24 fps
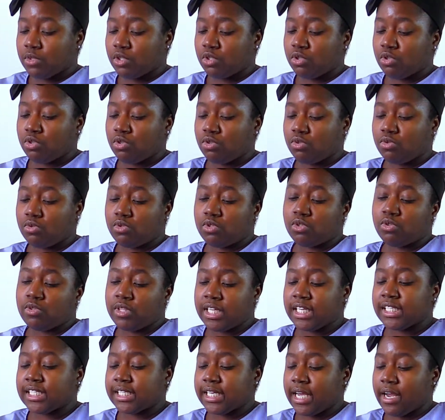So
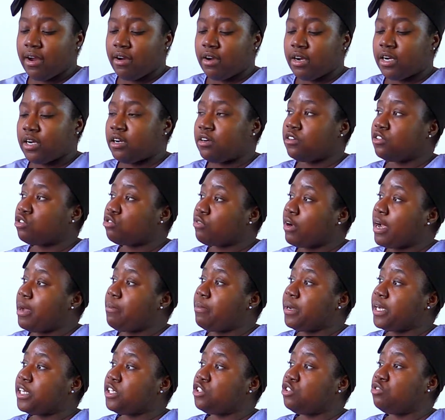this carrier is great
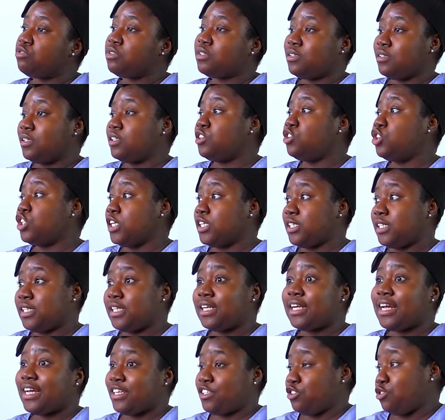because you can adjust
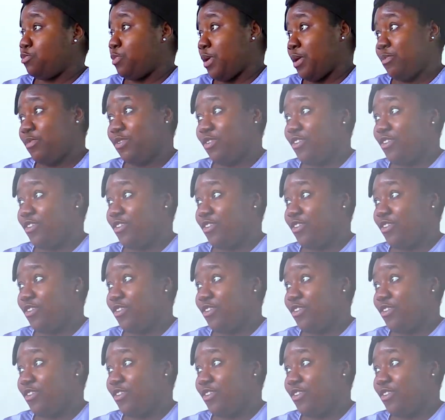it as your baby